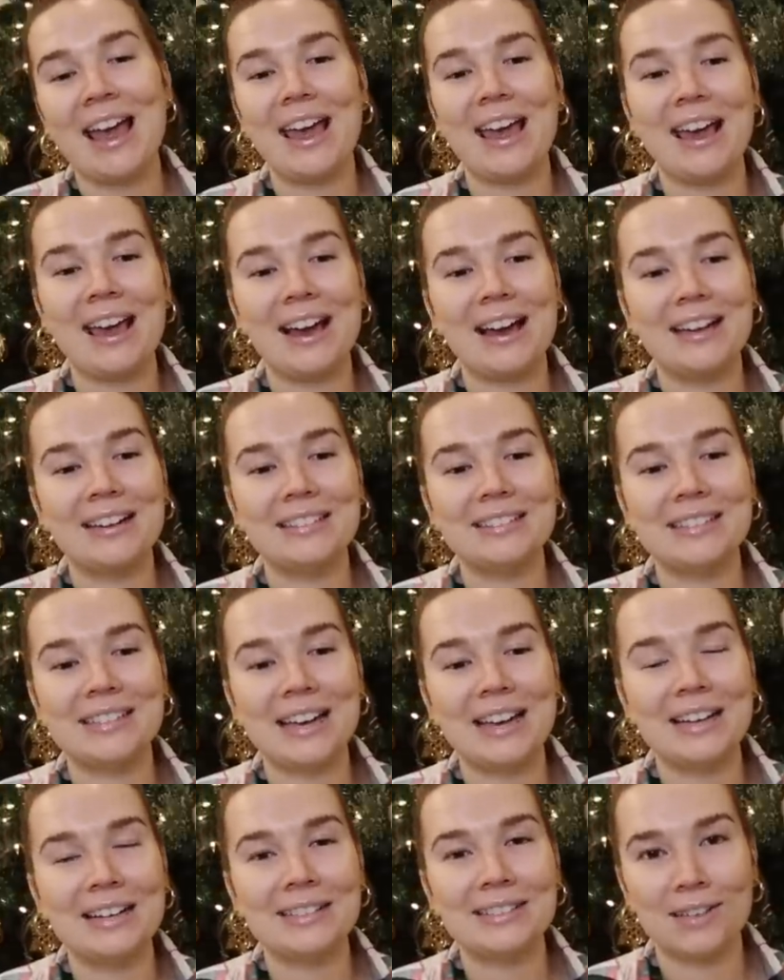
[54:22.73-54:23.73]
and
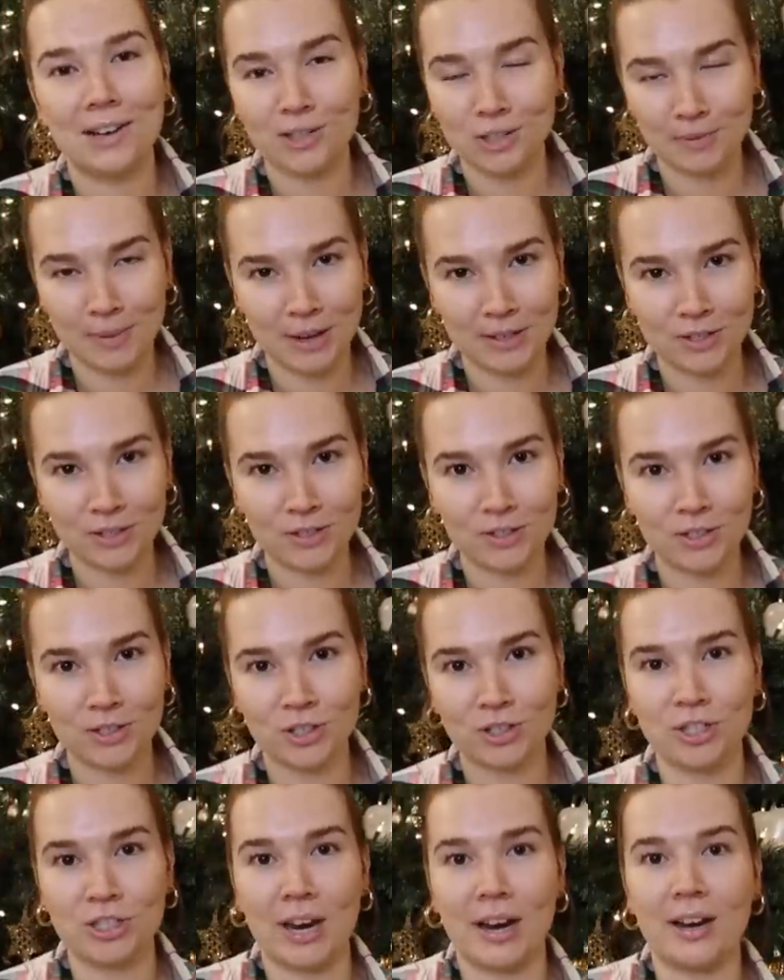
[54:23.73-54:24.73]
it is so special to
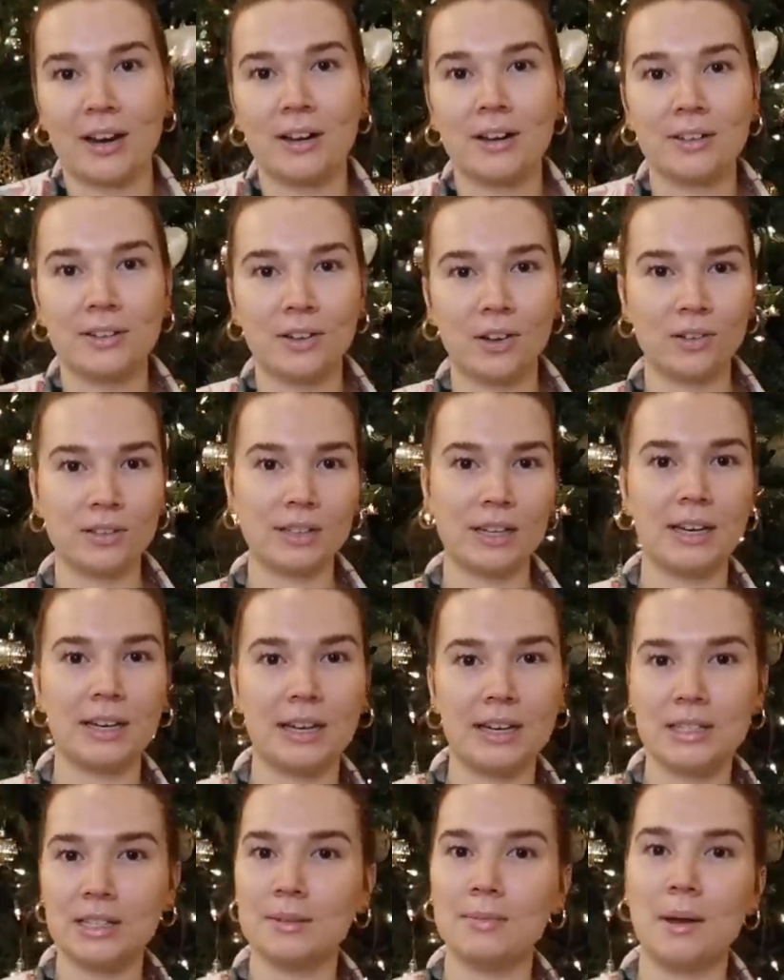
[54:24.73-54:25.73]
share those
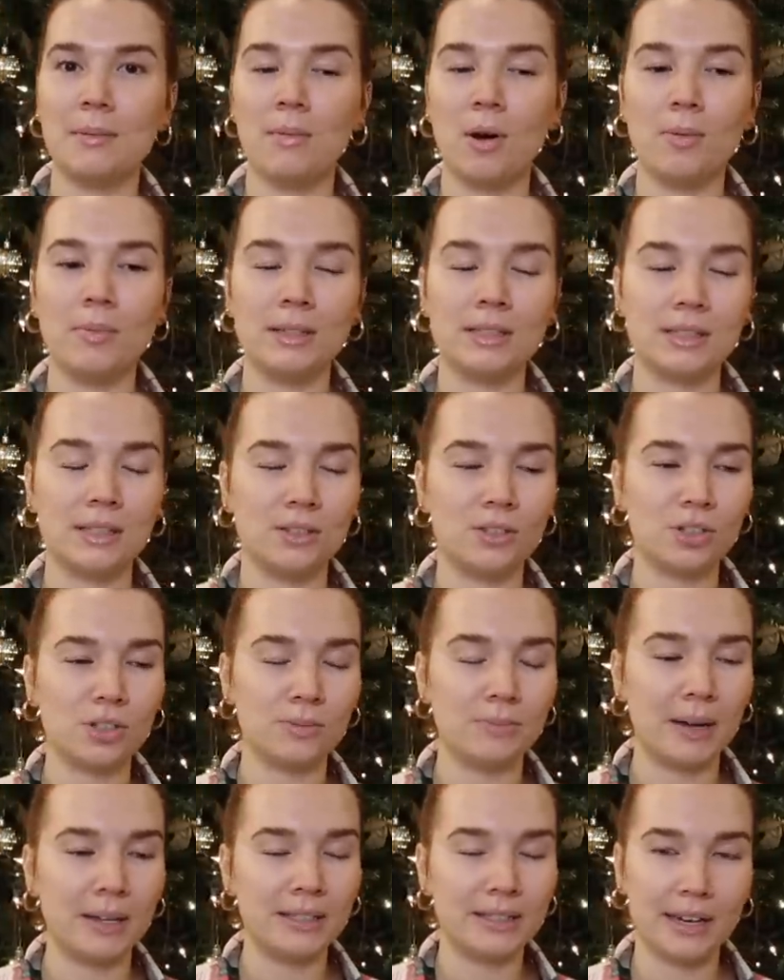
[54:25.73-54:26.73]
like intimate moments and
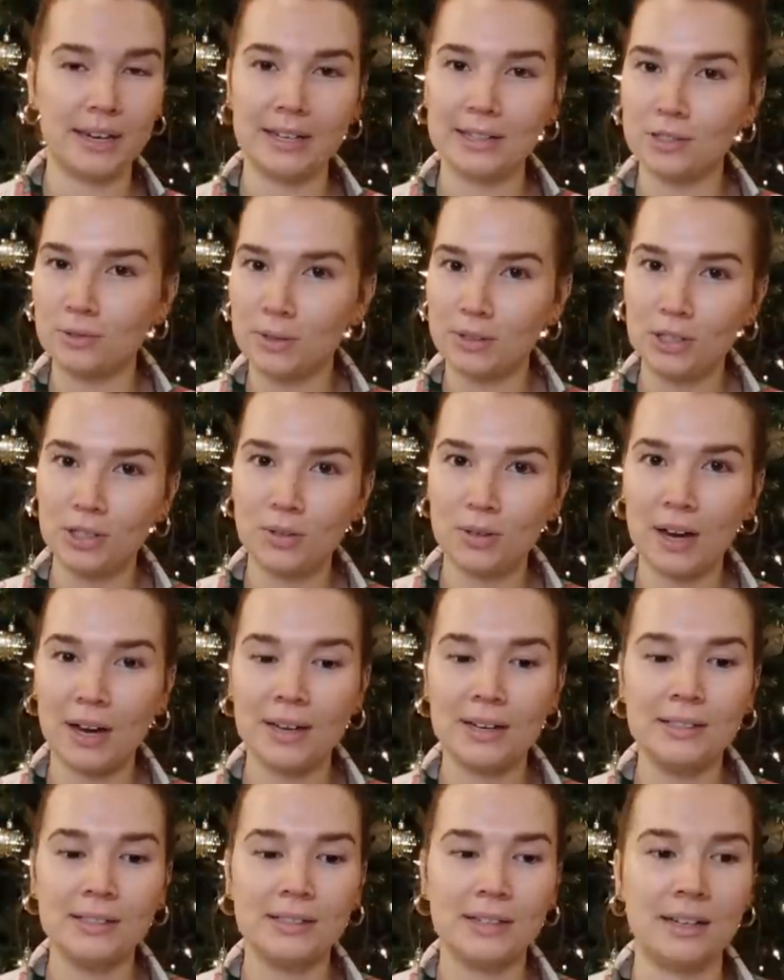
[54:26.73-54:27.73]
just my days with you
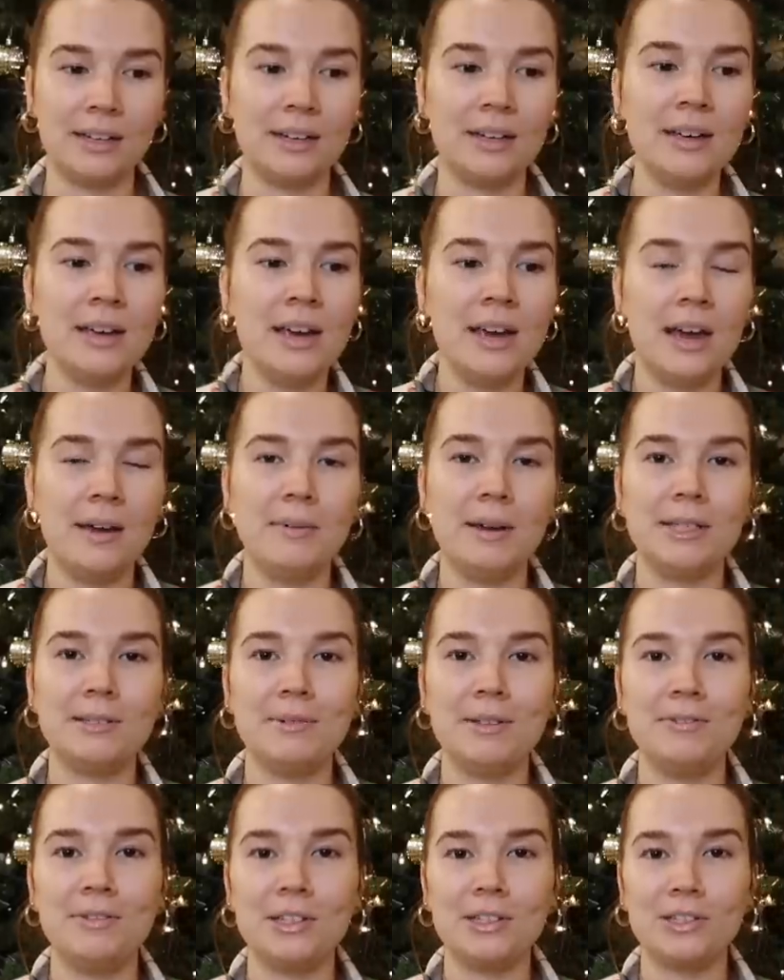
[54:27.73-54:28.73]
guys, and it makes
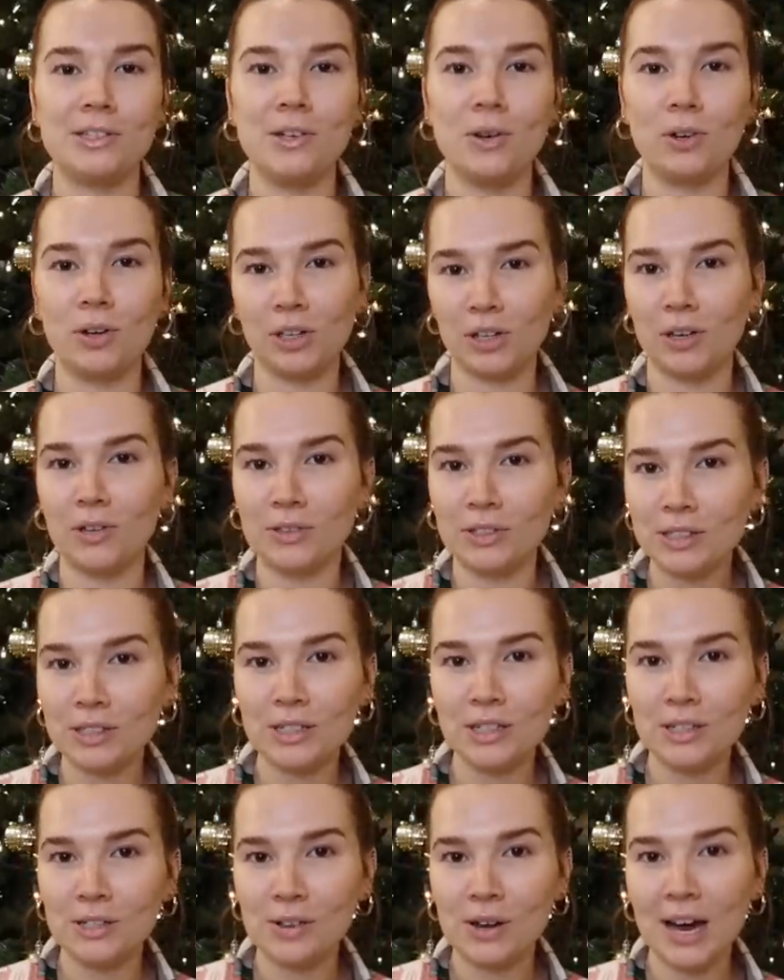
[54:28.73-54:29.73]
me feel so close
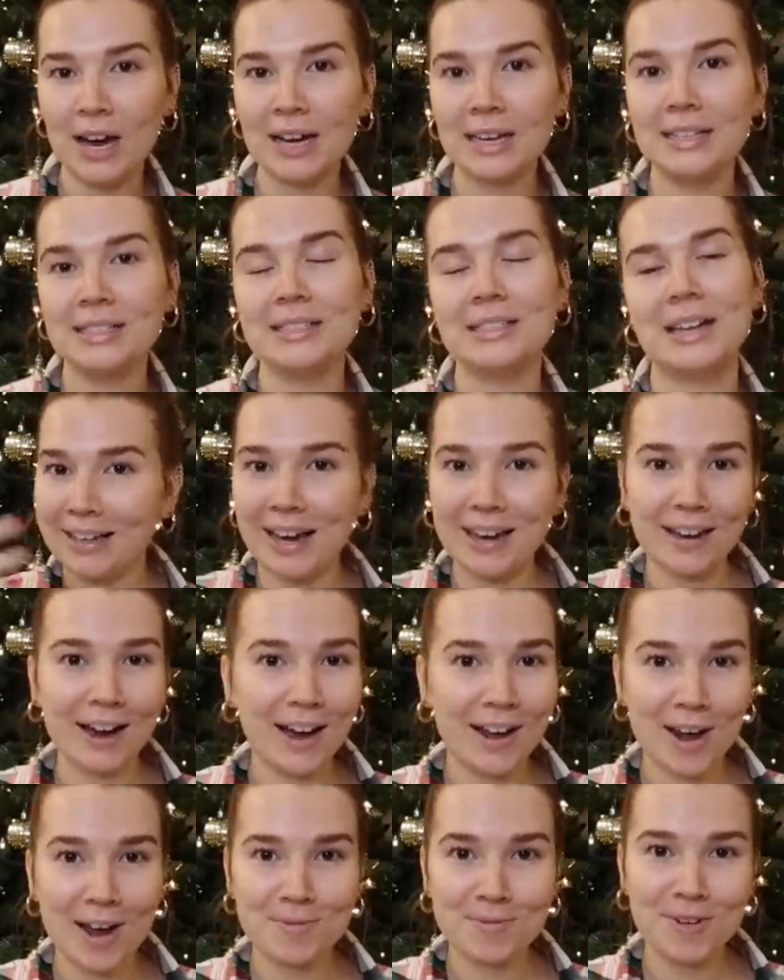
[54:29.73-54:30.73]
to you guys. Get
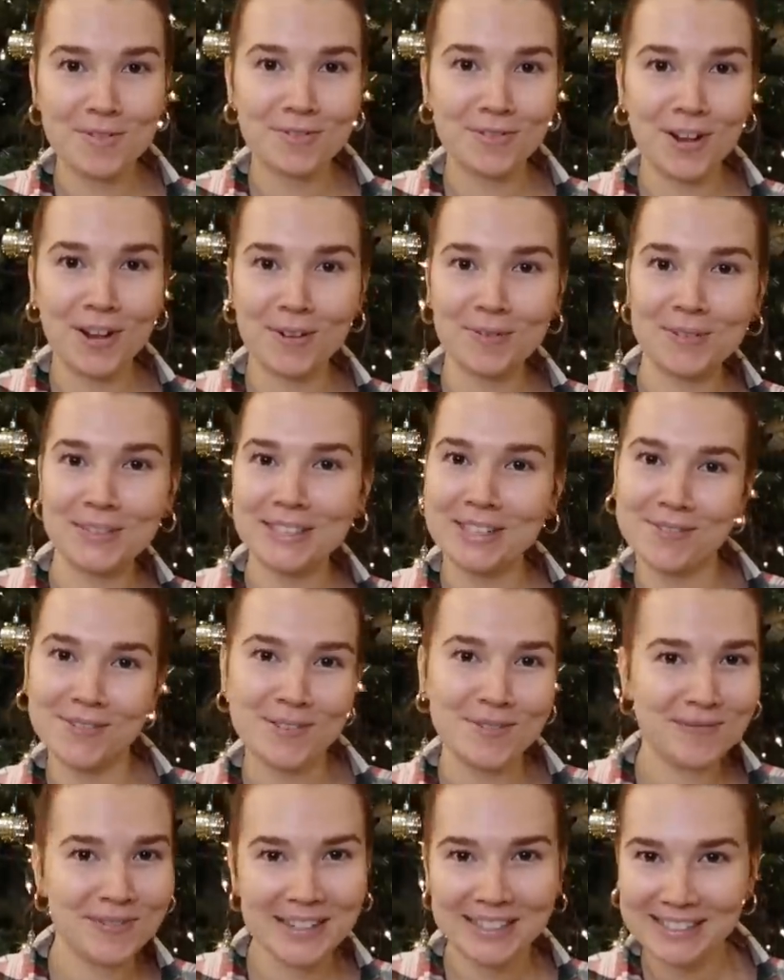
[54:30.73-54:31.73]
caught up on Vlogmas if
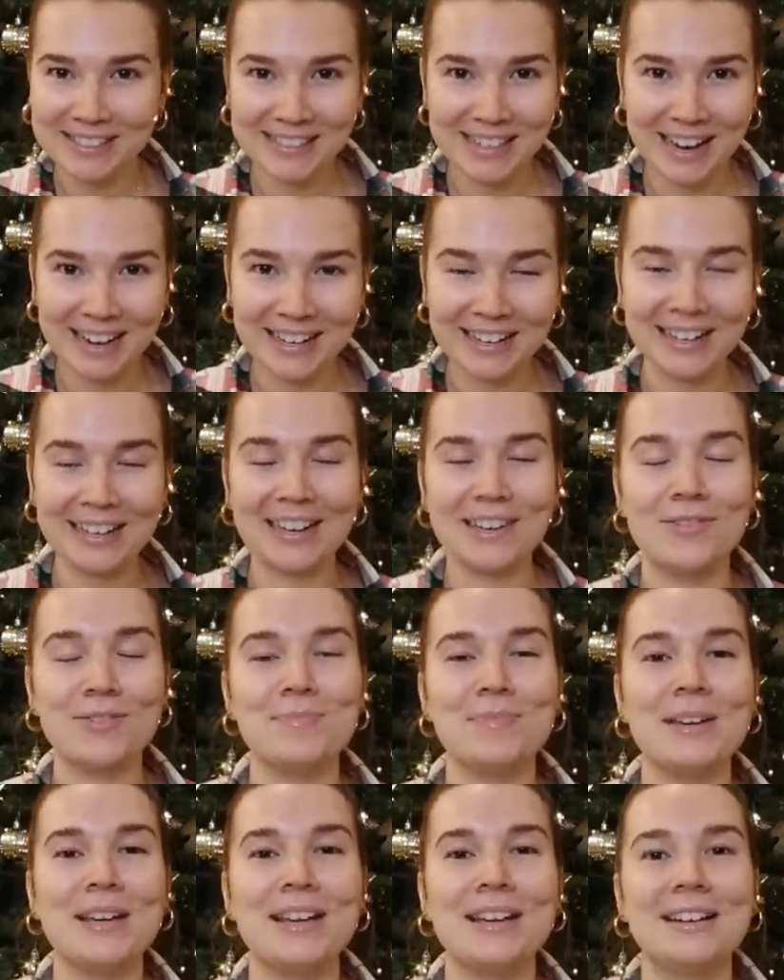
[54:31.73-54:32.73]
you missed any. It would
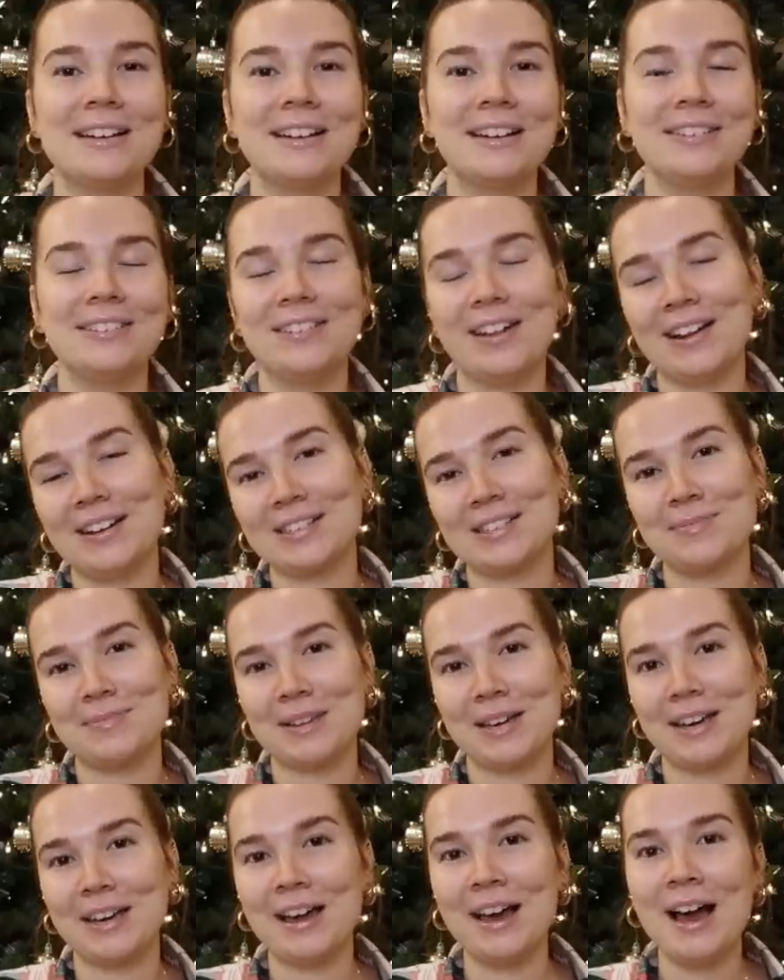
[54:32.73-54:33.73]
mean a lot to
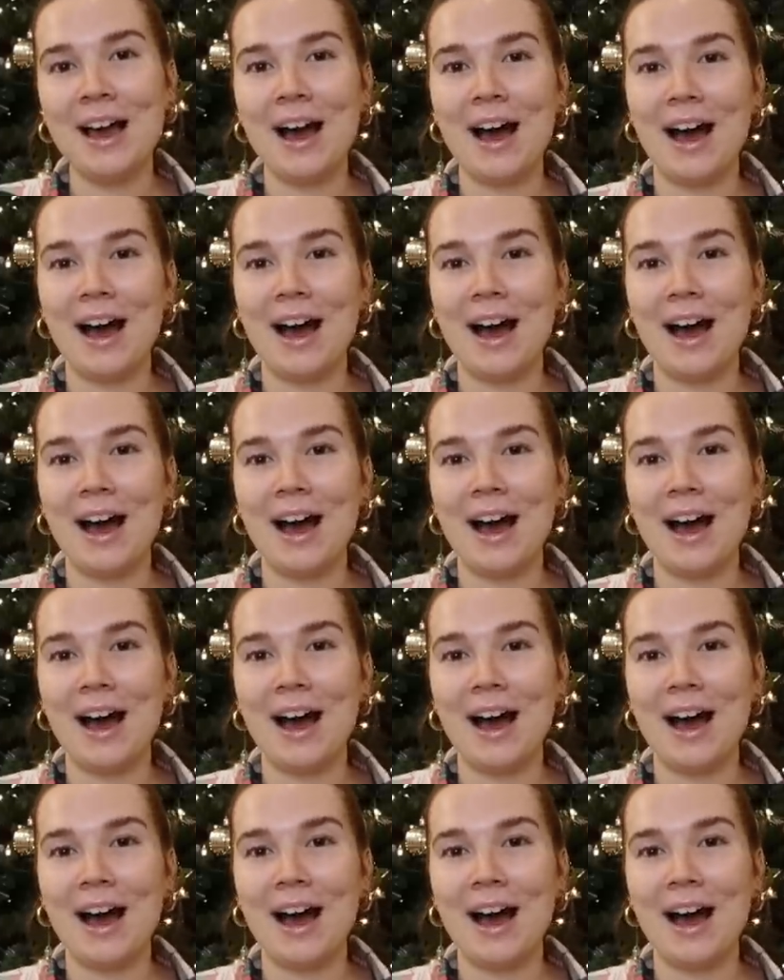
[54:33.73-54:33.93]
me.